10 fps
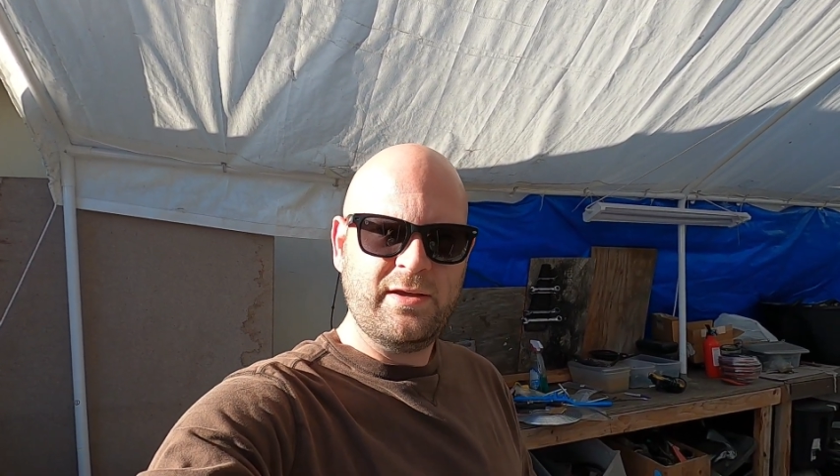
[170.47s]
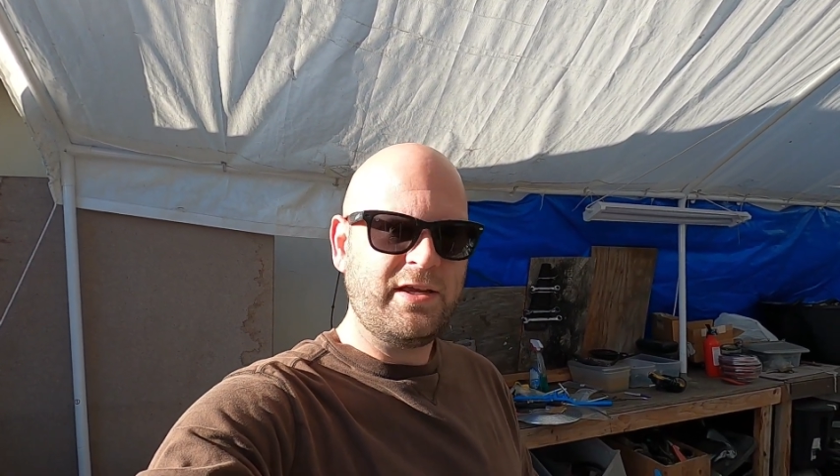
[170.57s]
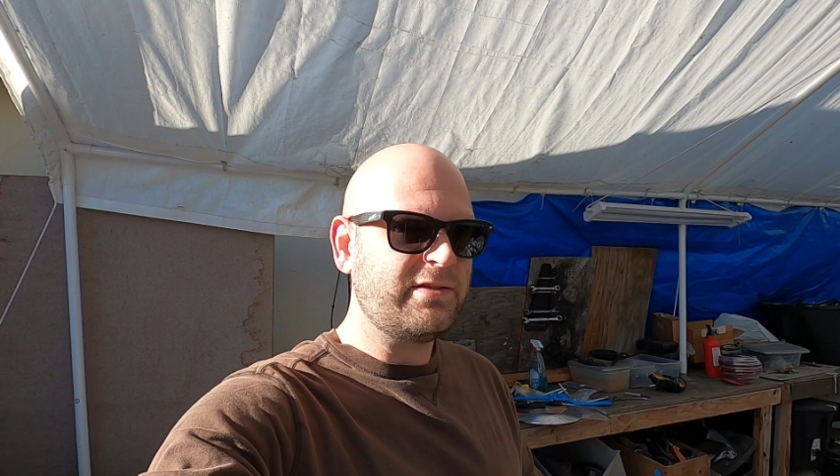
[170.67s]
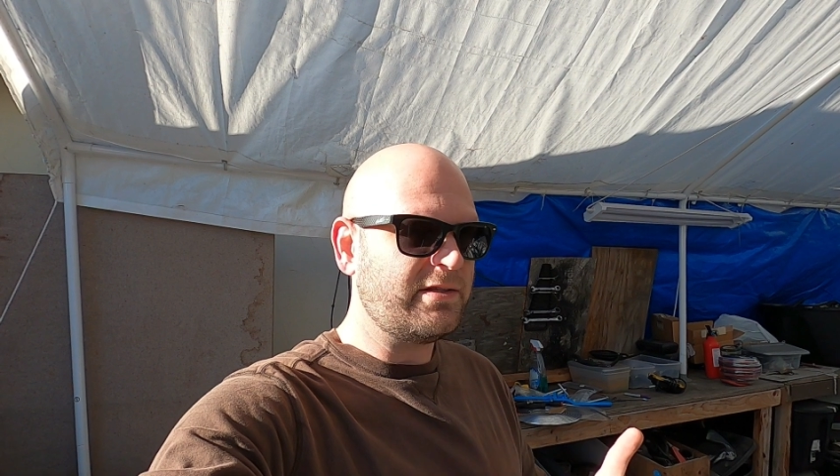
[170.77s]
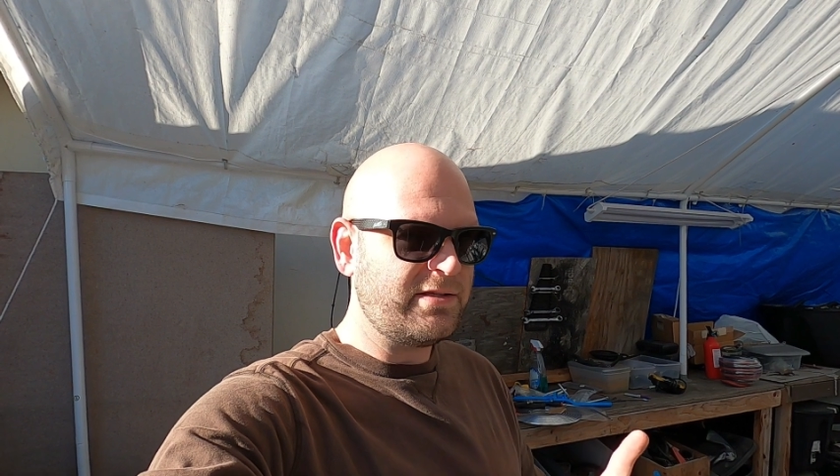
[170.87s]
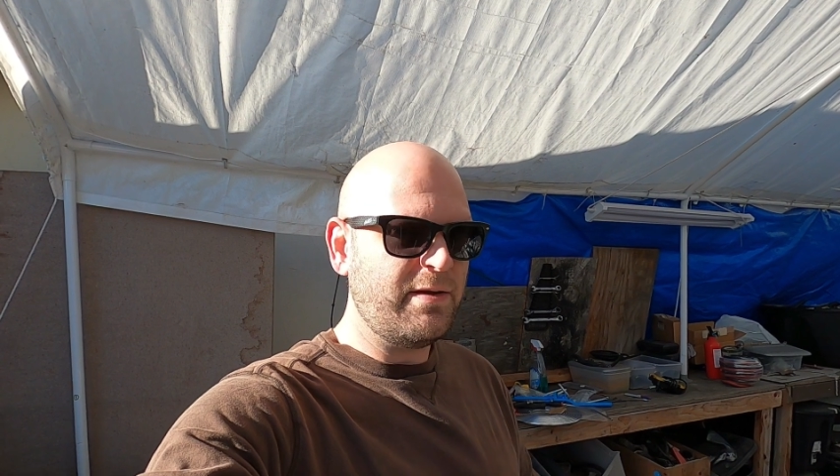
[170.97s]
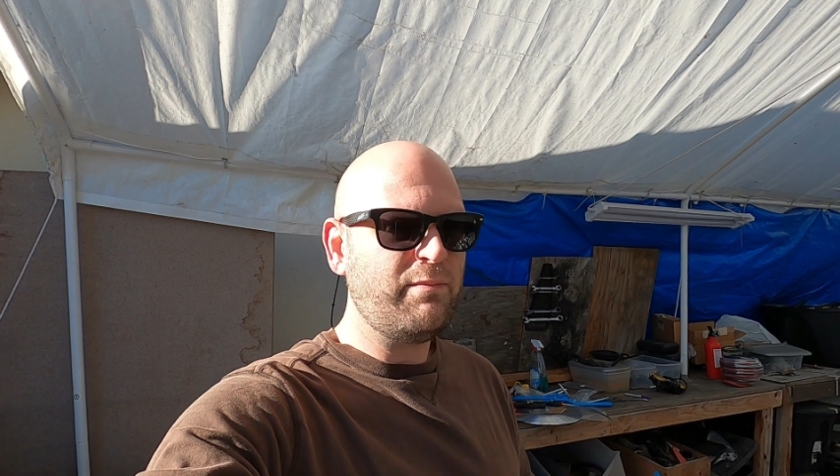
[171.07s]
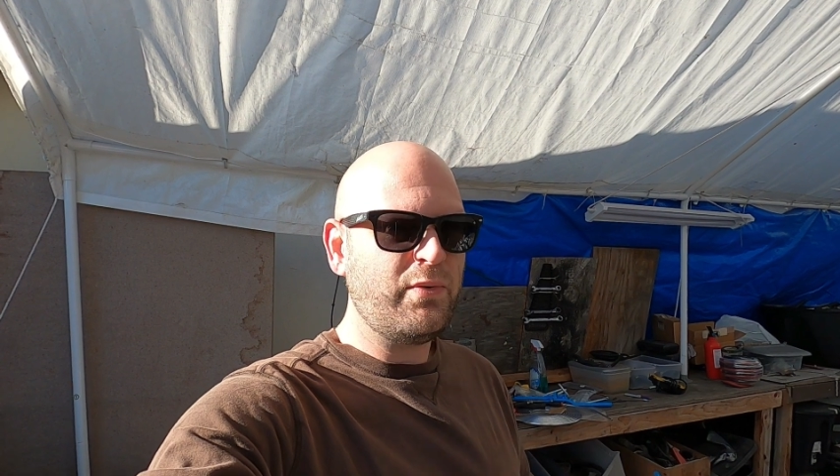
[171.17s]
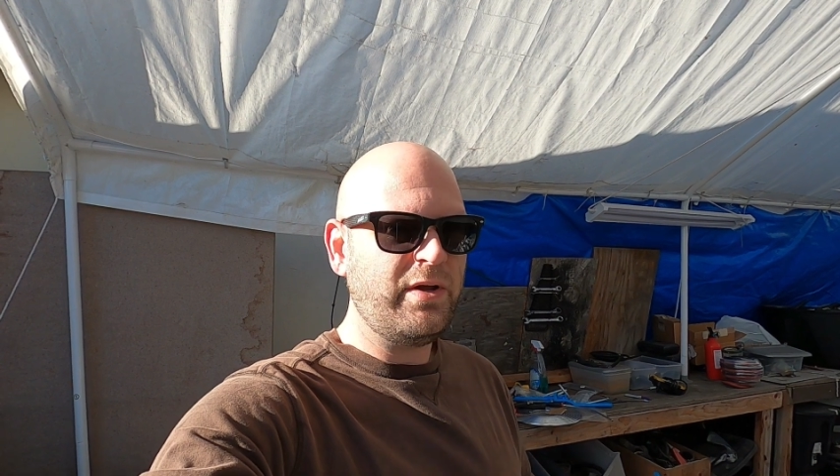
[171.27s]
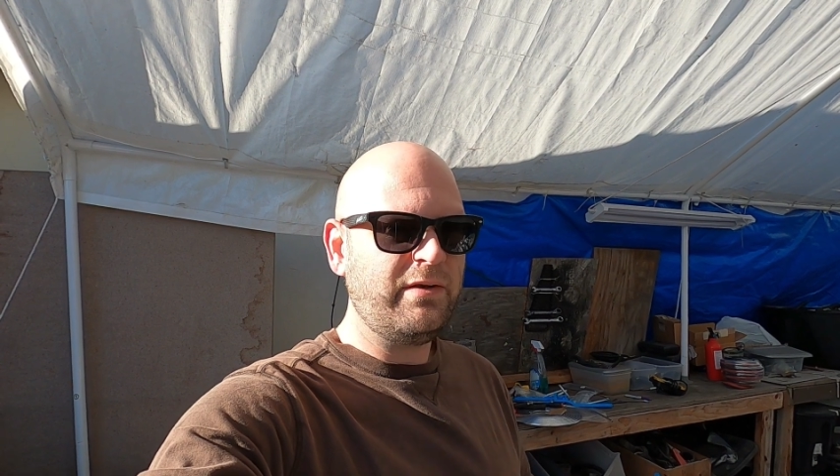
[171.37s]
because at some
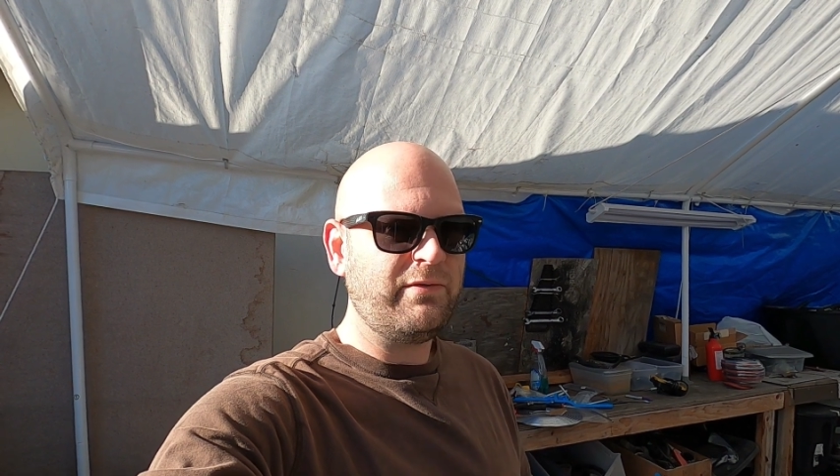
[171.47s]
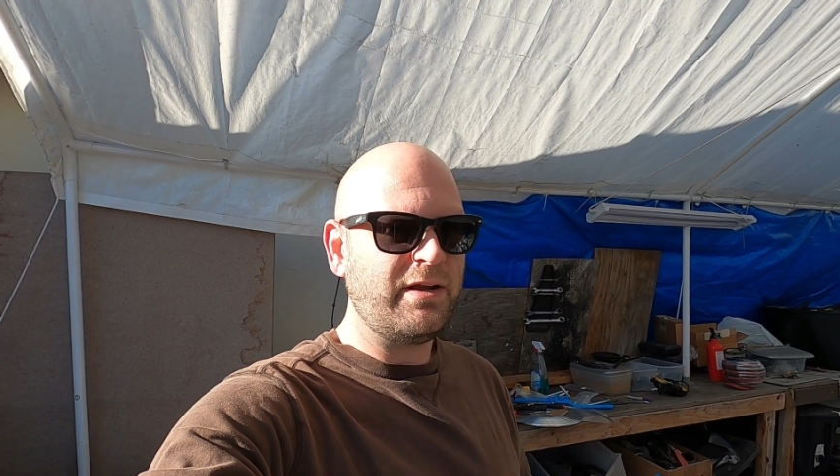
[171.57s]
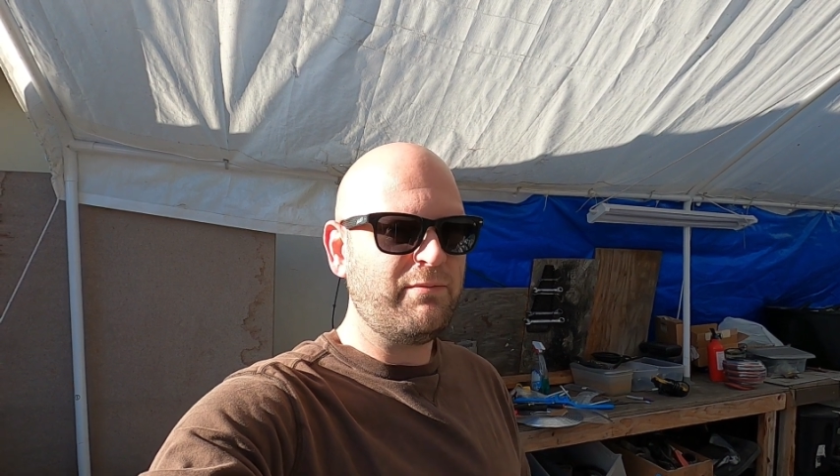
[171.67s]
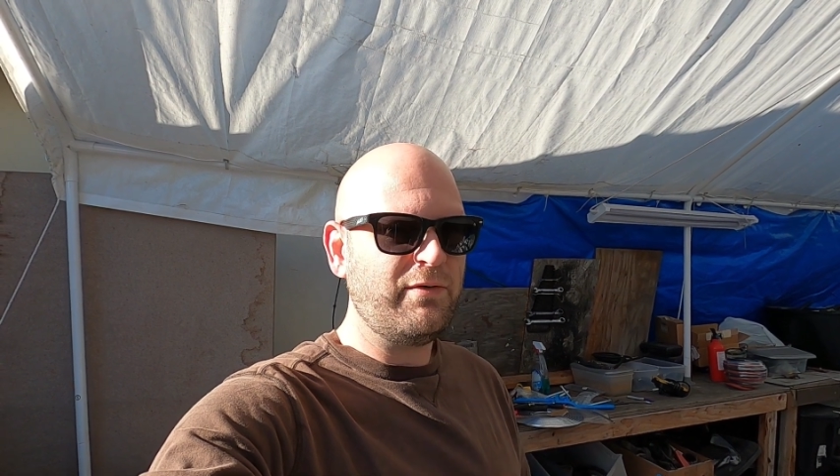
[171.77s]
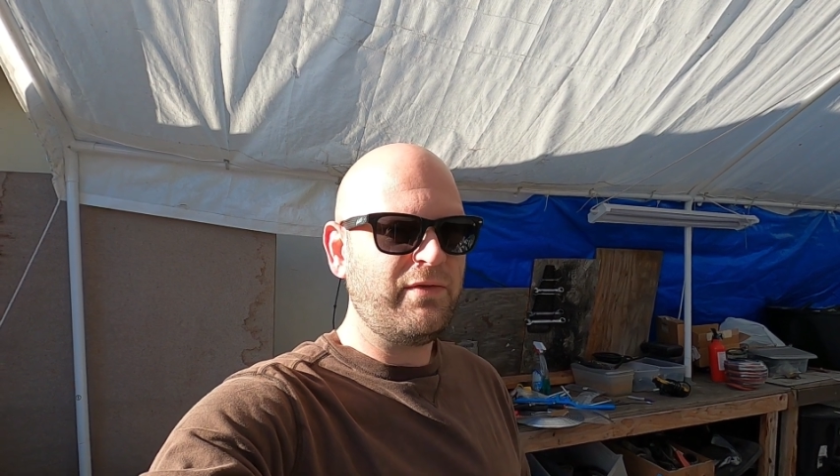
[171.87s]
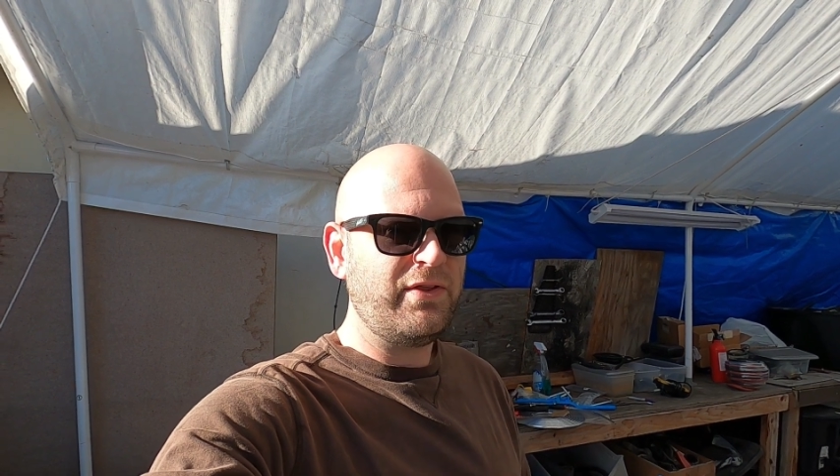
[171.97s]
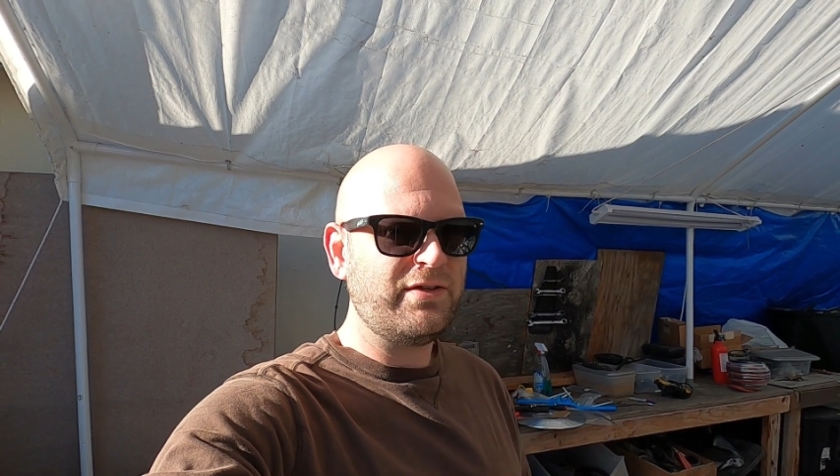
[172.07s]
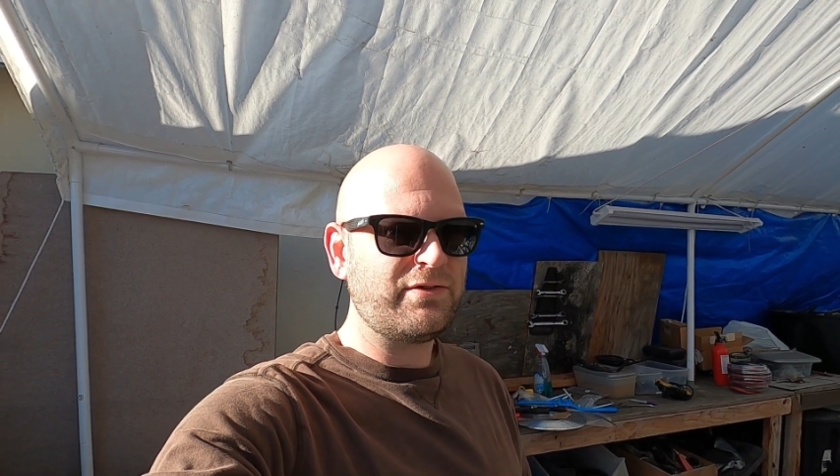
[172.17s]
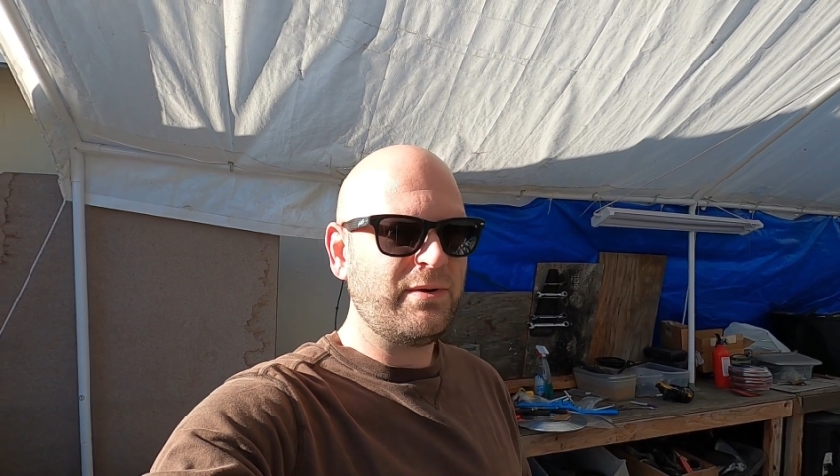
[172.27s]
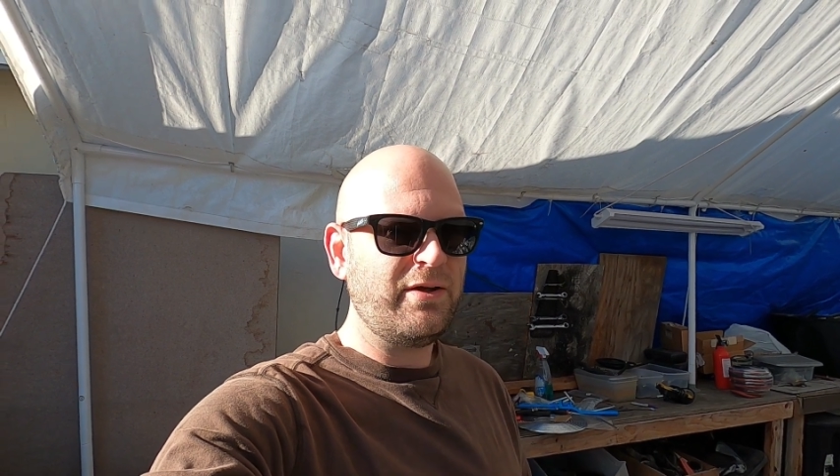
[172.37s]
point when I'm moving
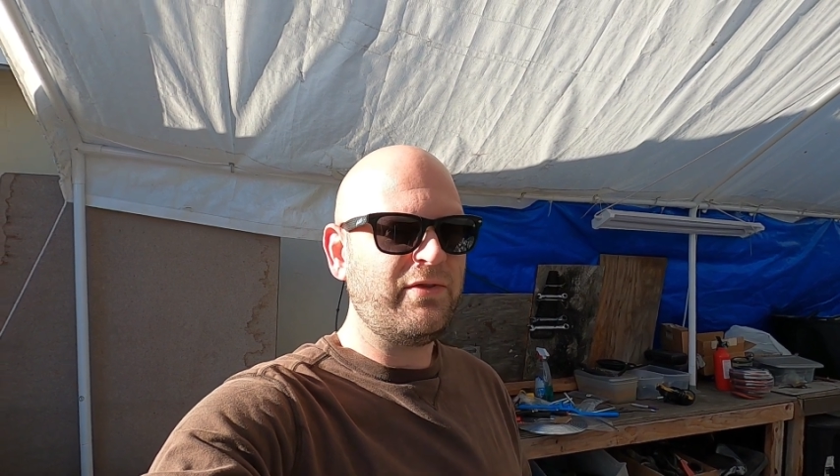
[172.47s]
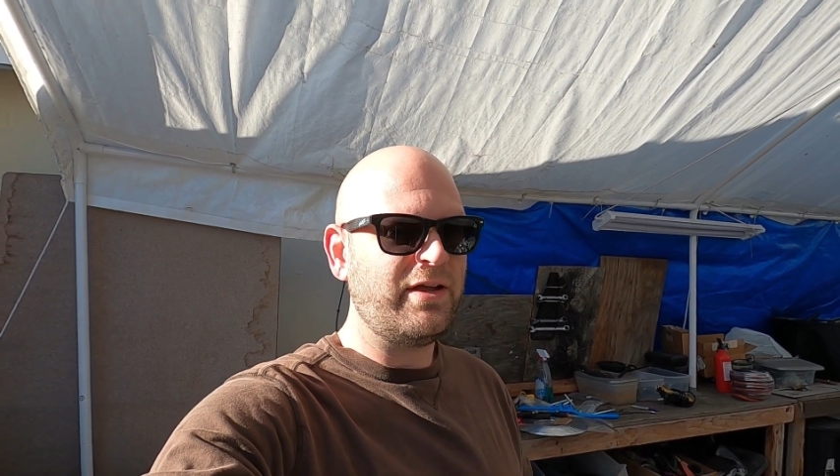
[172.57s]
things around,